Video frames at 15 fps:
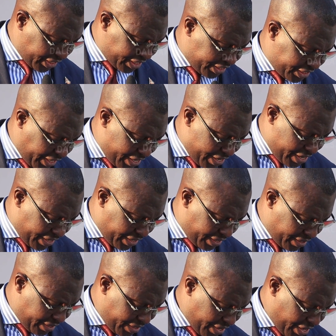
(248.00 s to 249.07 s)

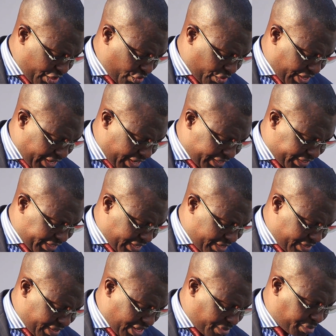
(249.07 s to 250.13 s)
sustaining a
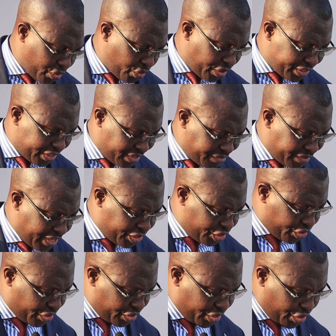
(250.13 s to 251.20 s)
united and progressive
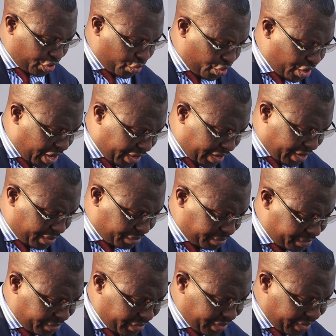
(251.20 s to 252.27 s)
nation, Uganda.
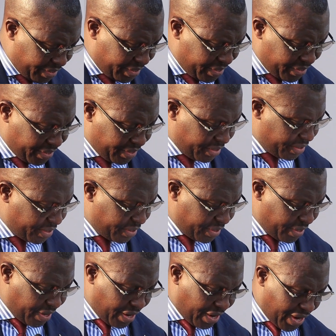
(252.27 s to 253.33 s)

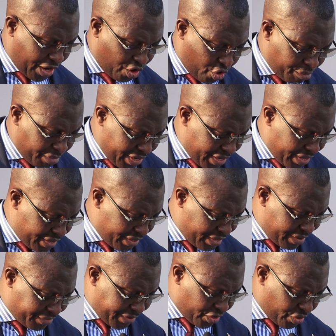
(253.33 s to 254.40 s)
I commend
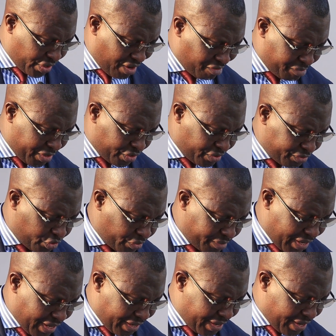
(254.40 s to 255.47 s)
the federal government of
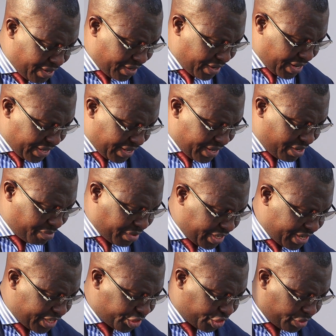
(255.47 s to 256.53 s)
Somalia under the able
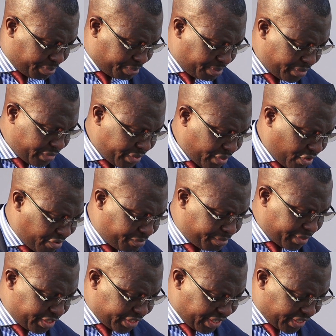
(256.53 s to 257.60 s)
leadership of
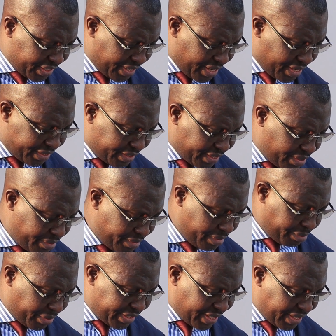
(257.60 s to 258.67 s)
His Excellency
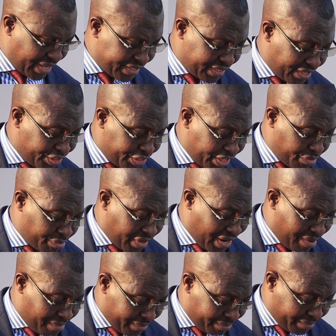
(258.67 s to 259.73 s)
President Hassan Sheikh
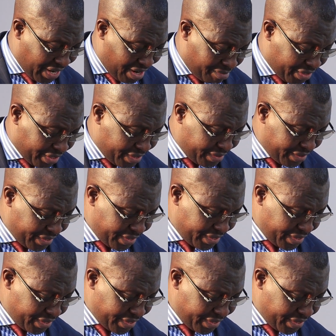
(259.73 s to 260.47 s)
Mohamud,